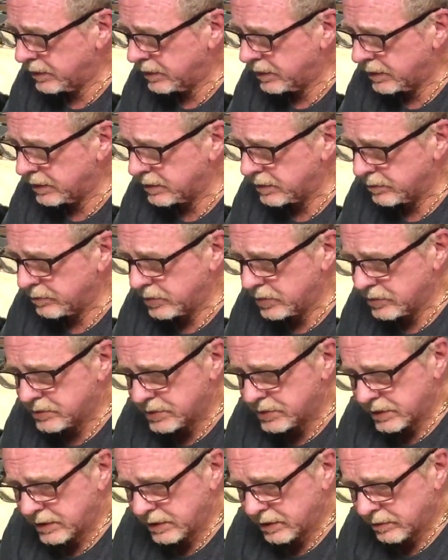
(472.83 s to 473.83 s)
the
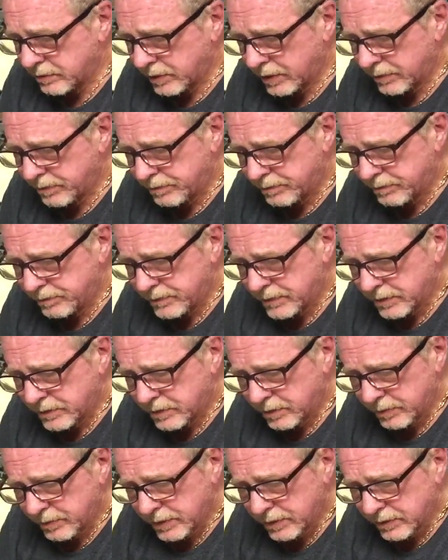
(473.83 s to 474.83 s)
museum up that
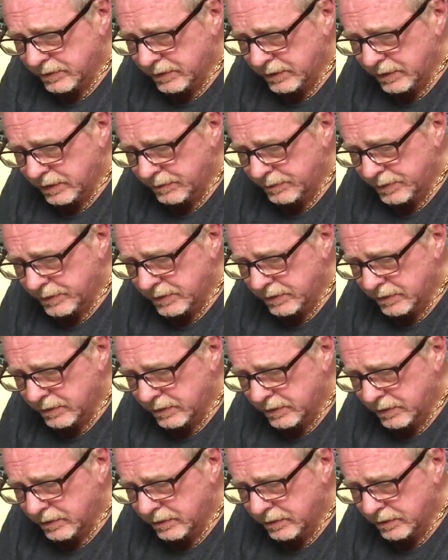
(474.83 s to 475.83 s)
they're building up in
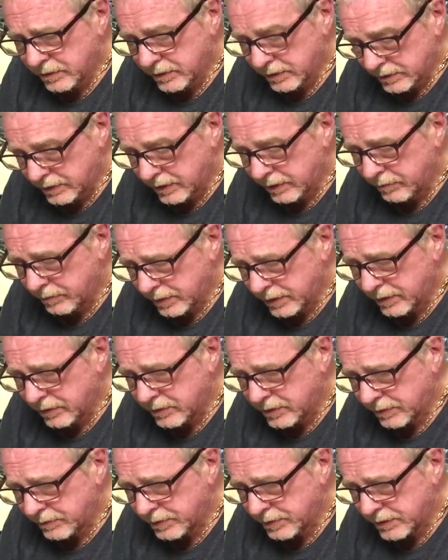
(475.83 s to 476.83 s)
that they
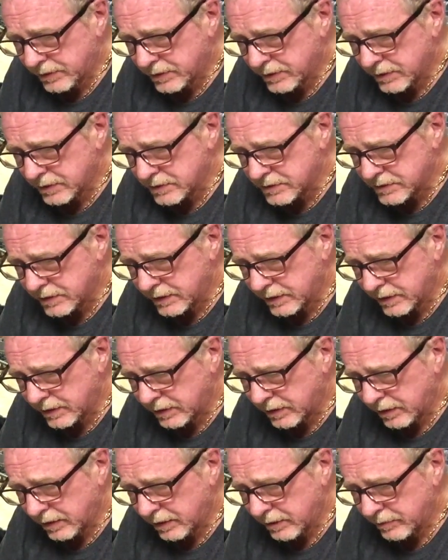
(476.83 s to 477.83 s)
built up in Tennessee at
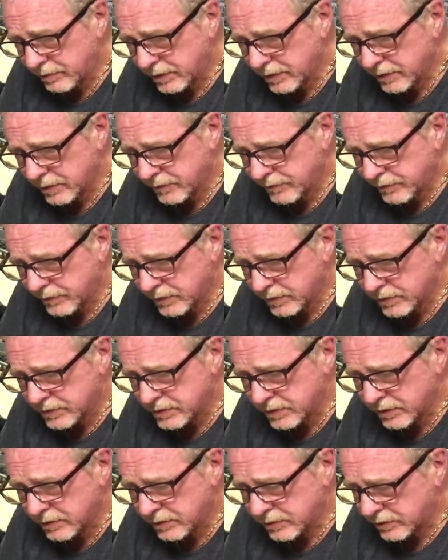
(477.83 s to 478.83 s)
Columbia for the
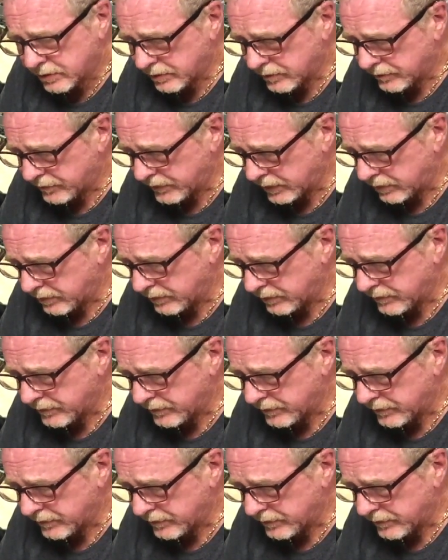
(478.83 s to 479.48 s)
Sons of Confederate